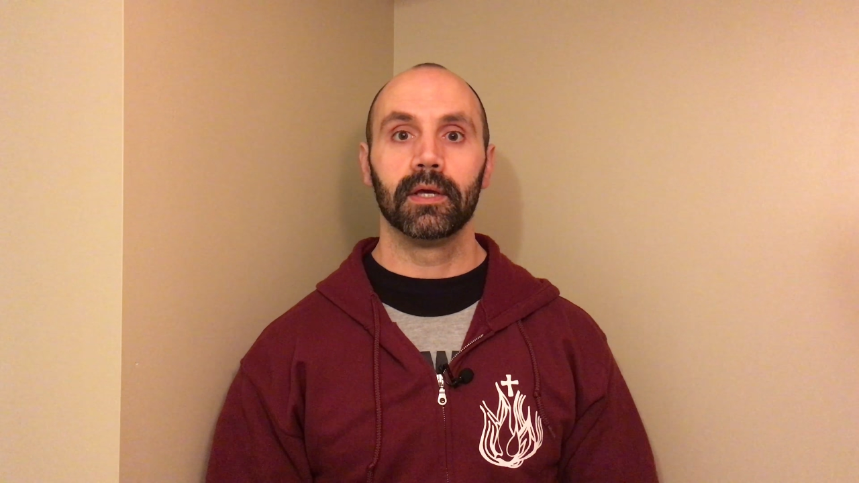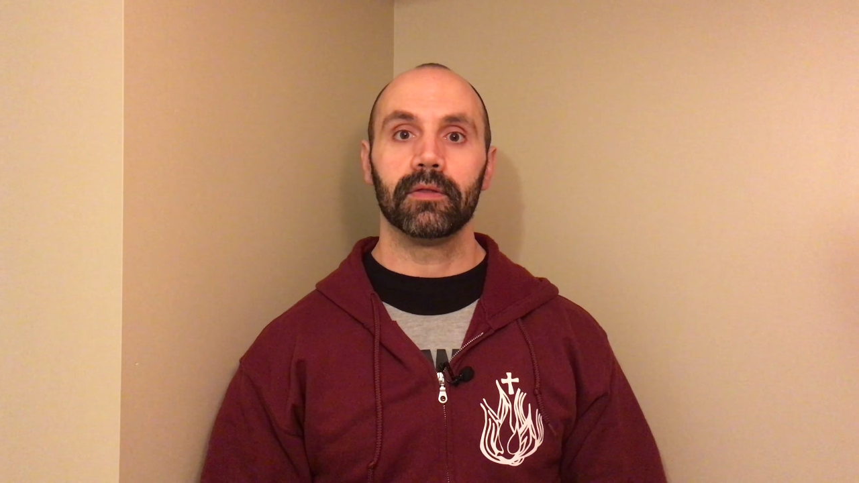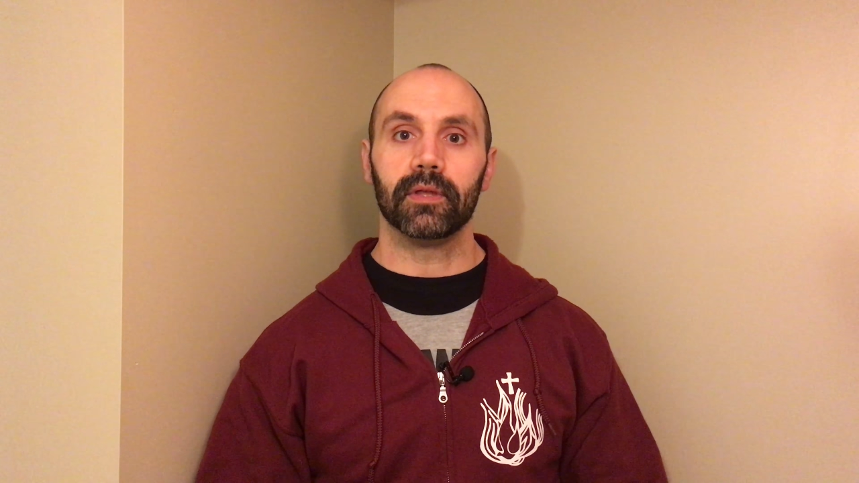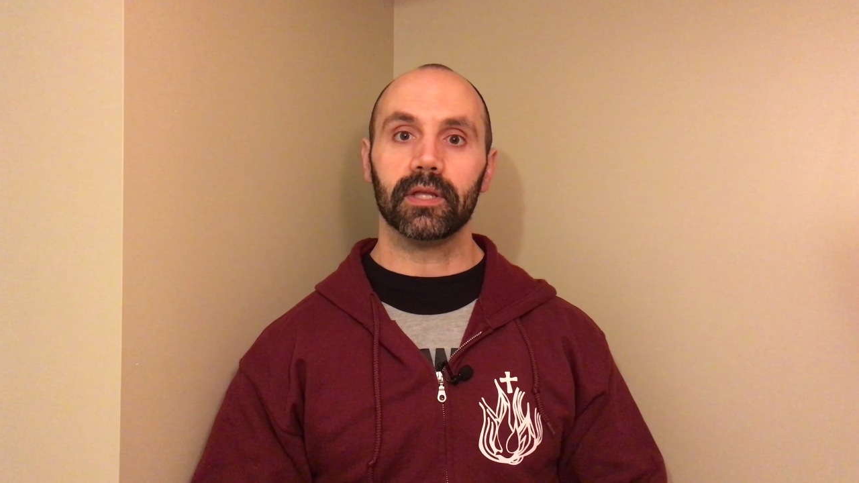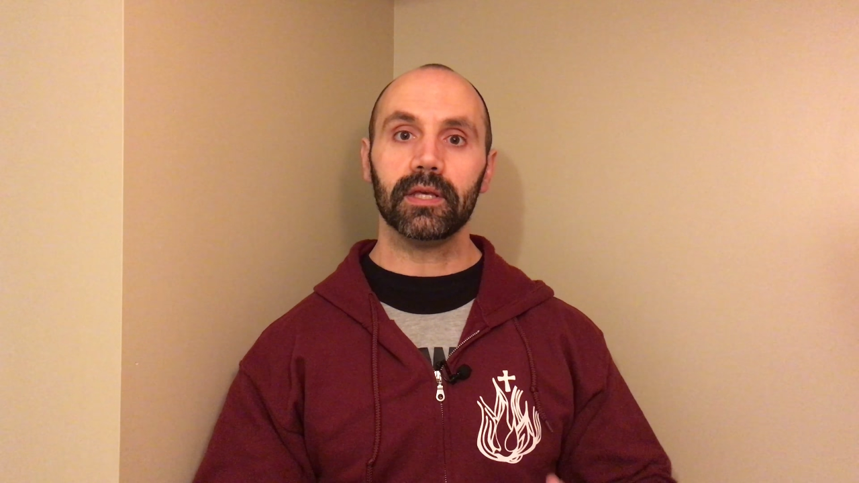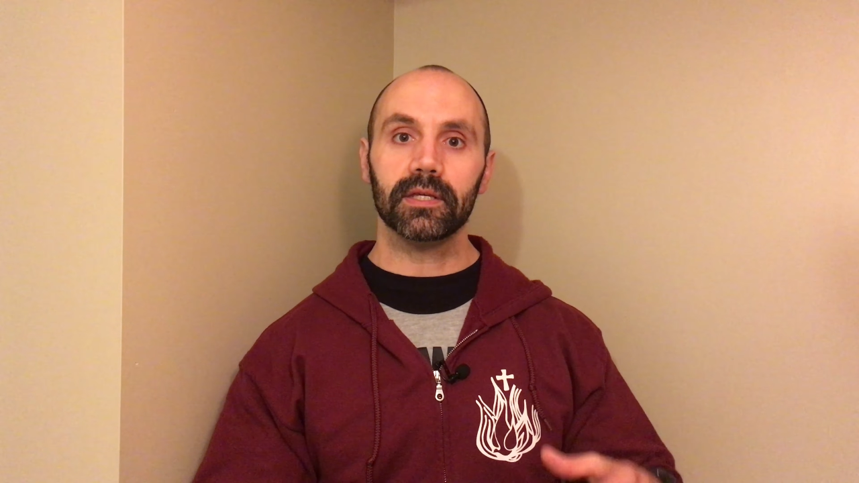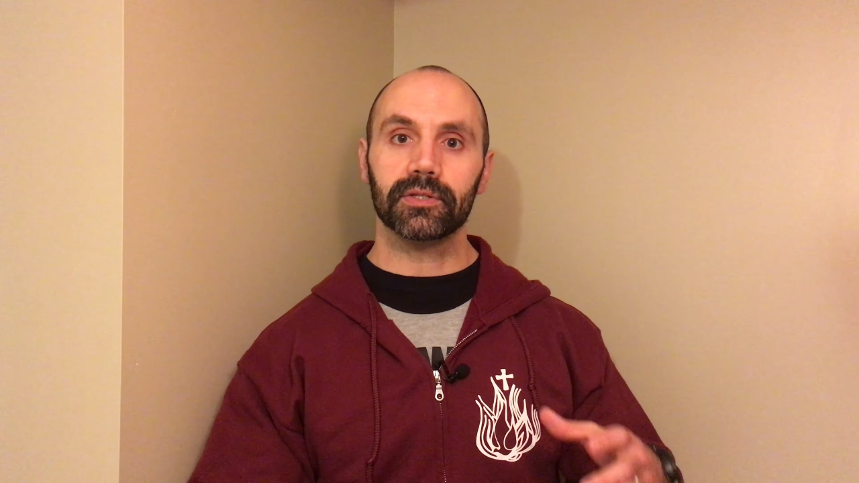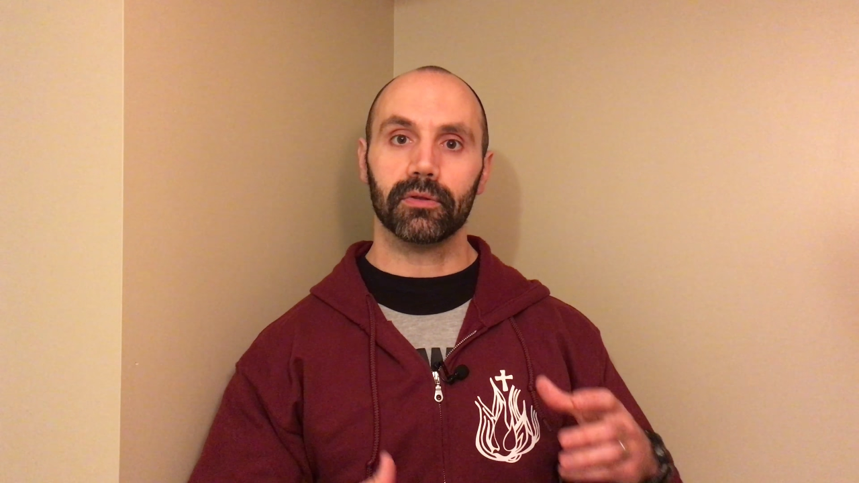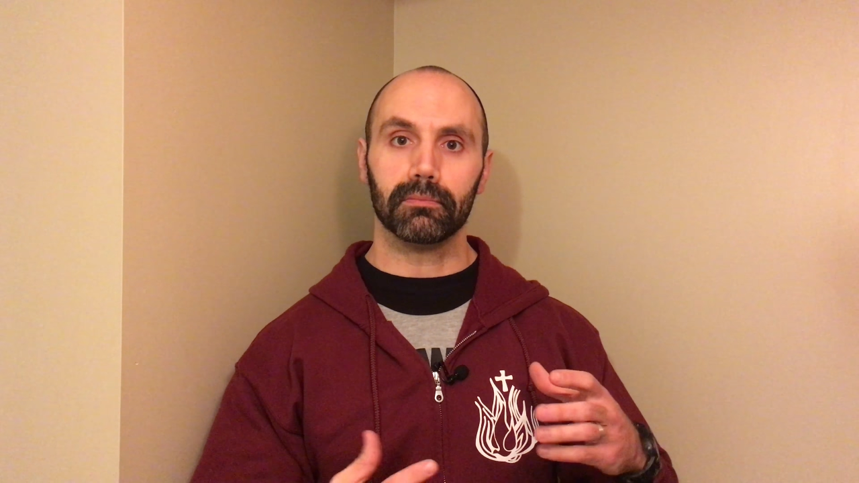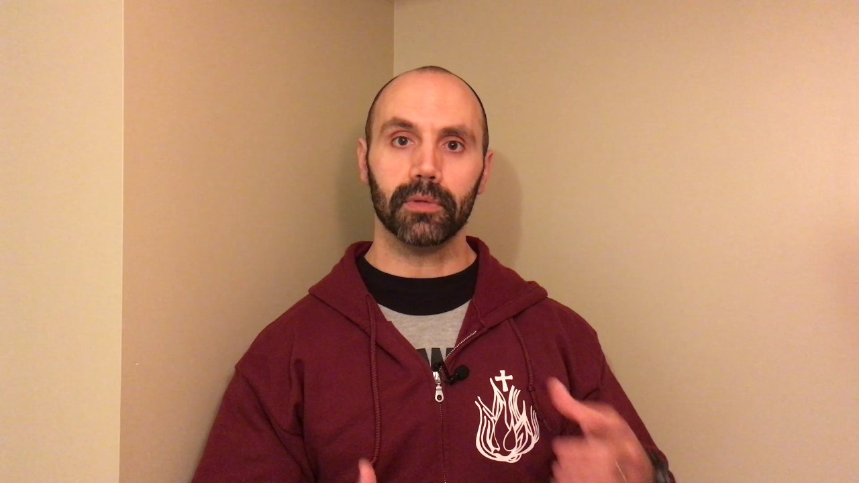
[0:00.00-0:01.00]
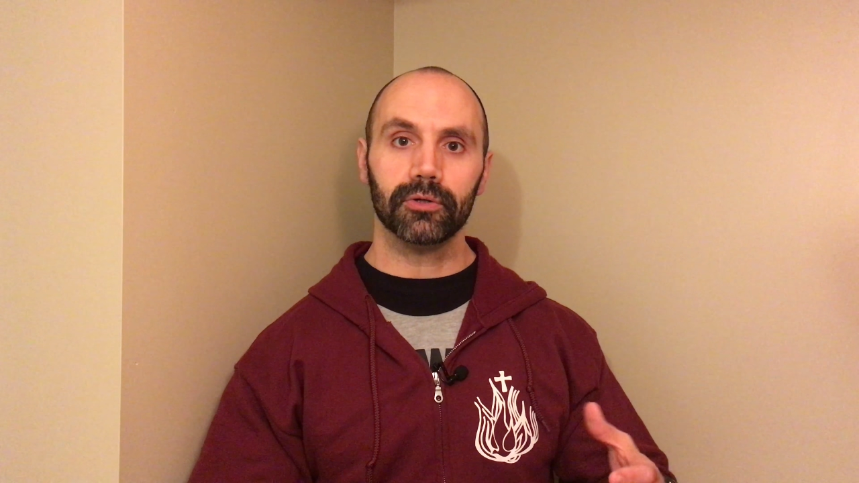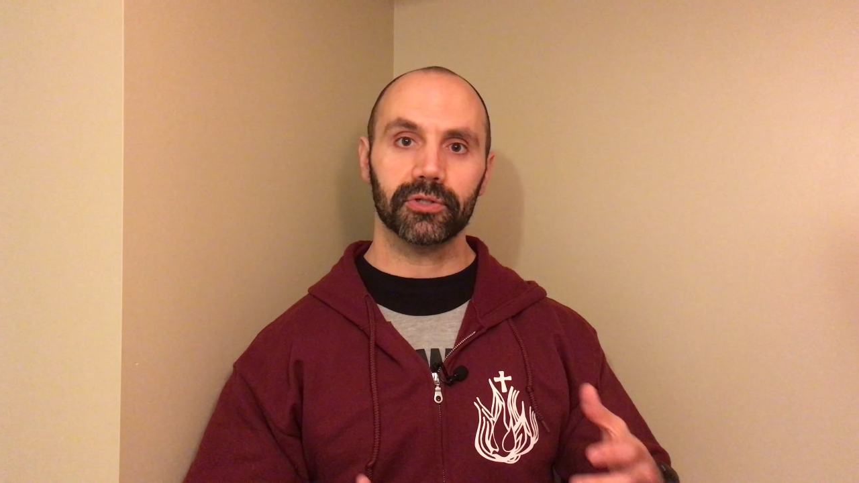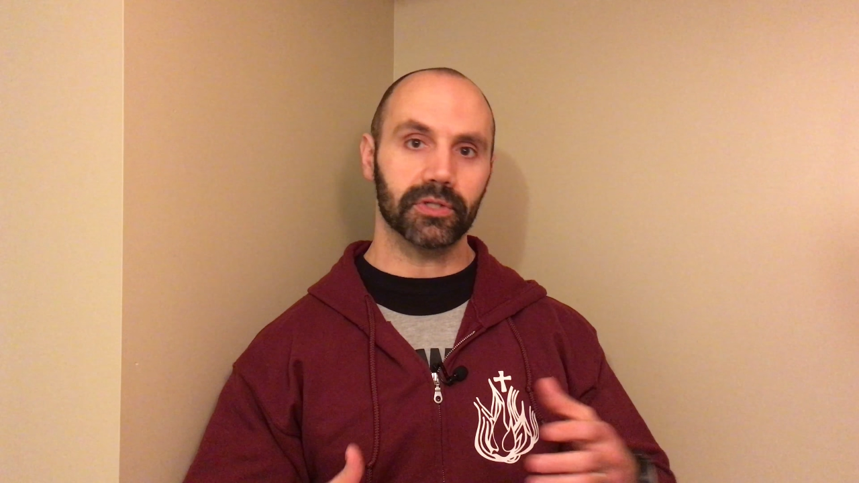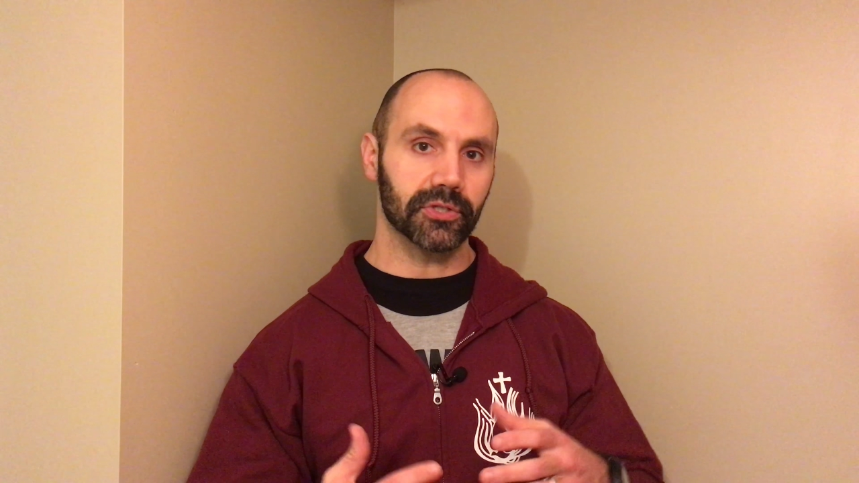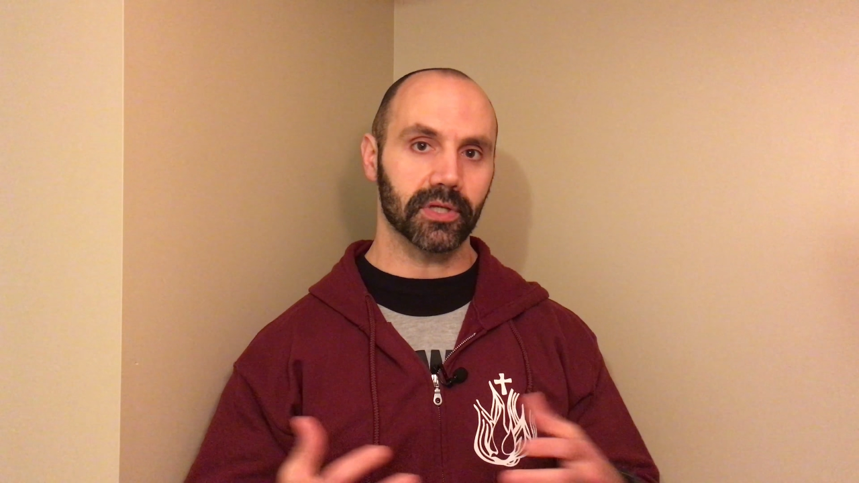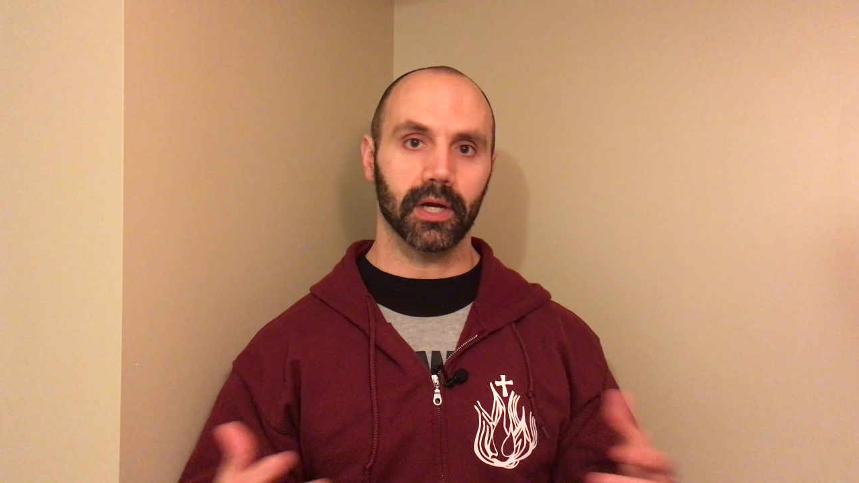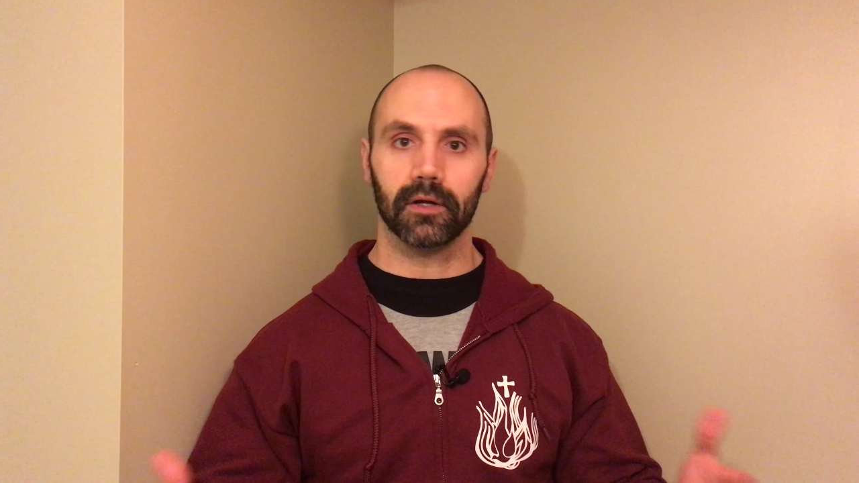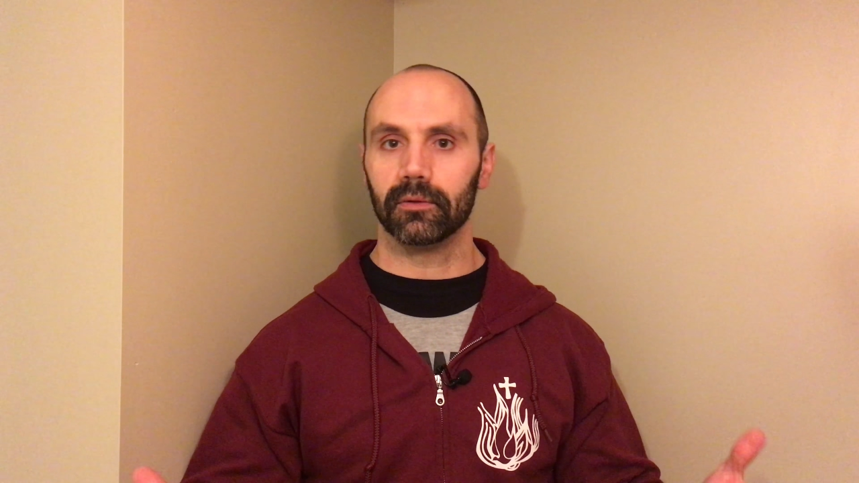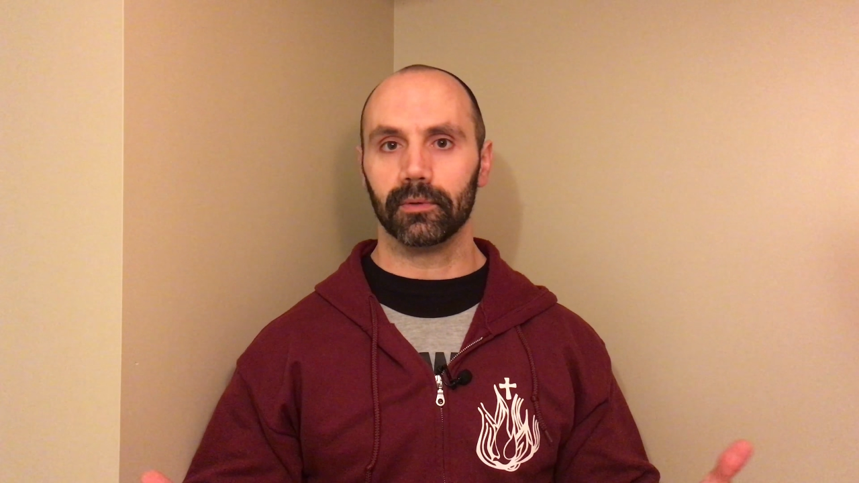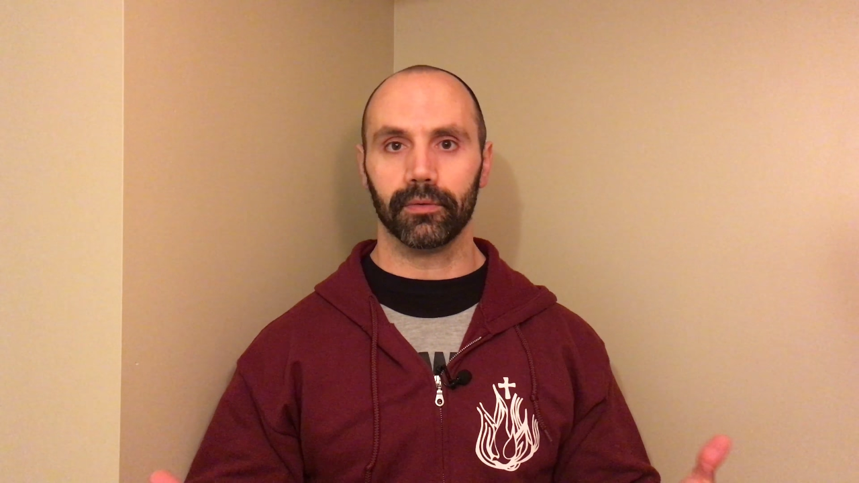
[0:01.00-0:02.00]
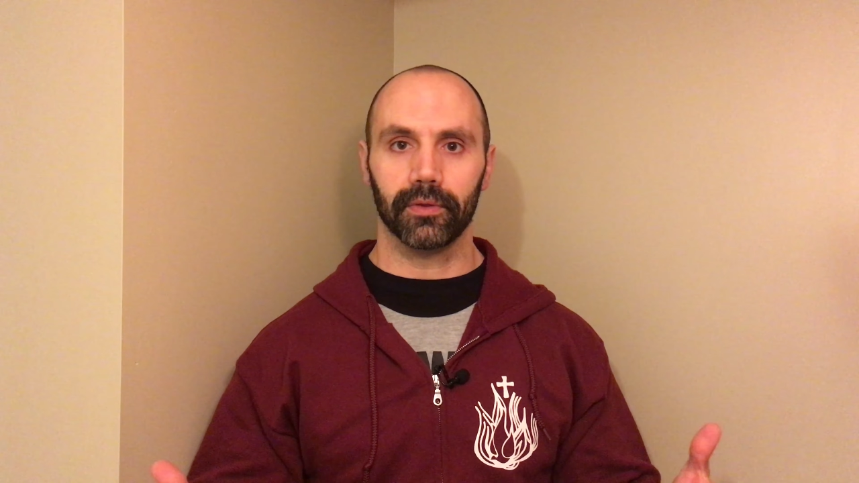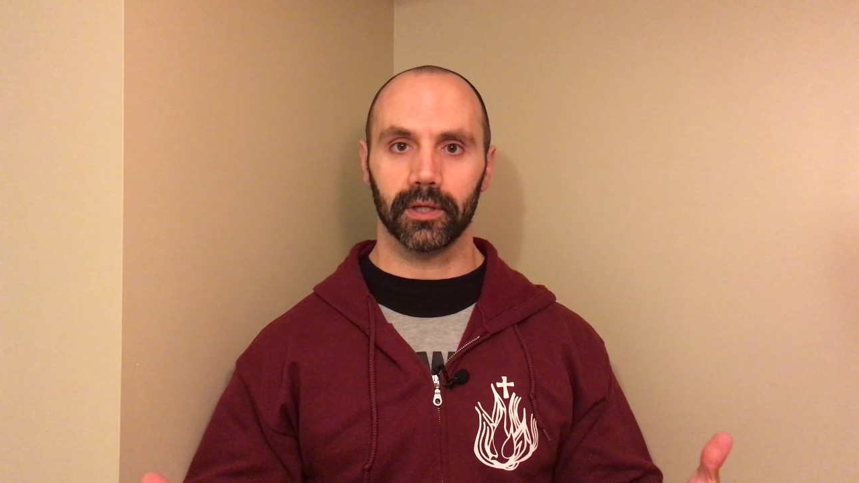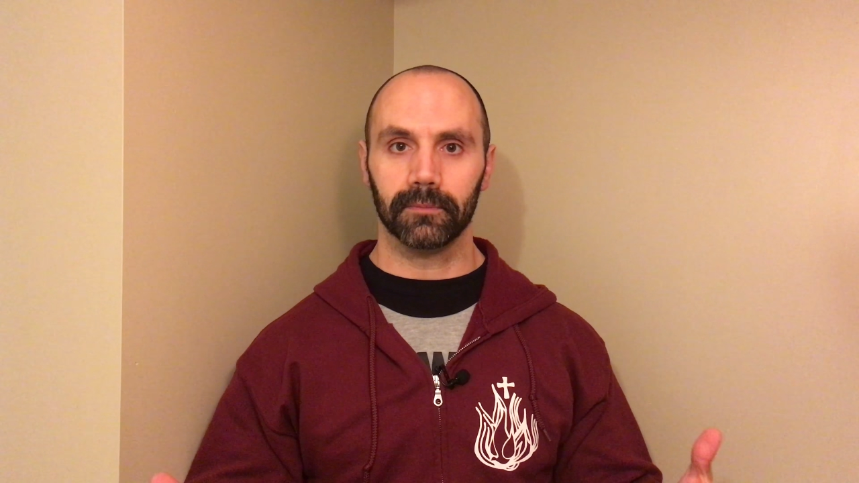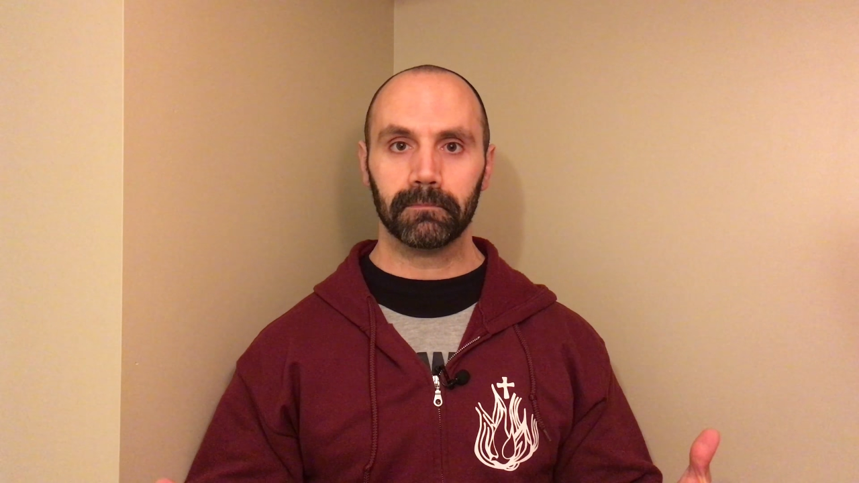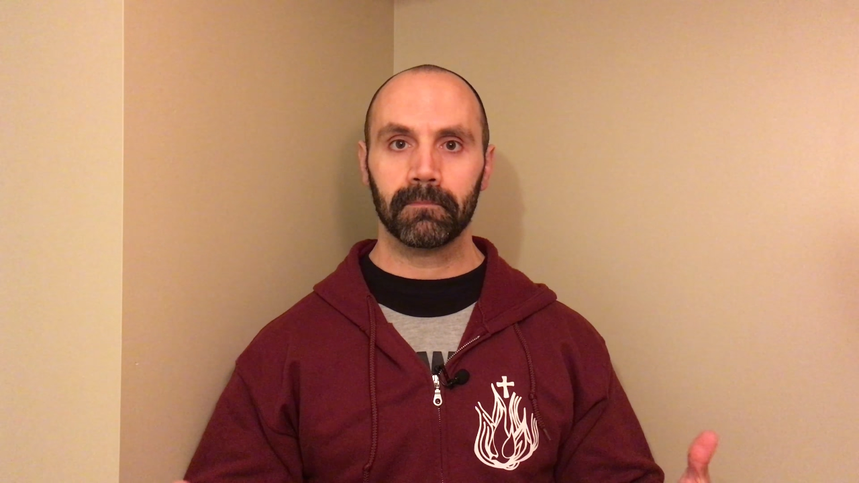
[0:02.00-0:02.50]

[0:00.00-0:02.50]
that he is the most desirable thing,